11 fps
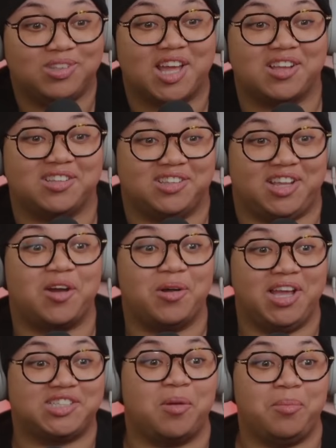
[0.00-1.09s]
that they go.
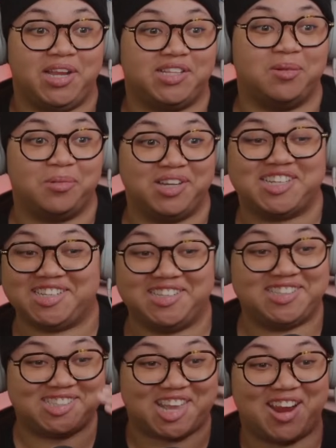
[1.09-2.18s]
It's gonna make them really
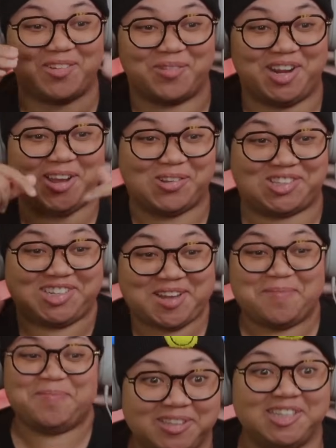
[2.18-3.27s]
scared when he holds it
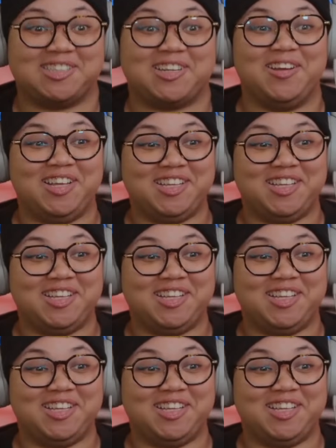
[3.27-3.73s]
up. Let's go.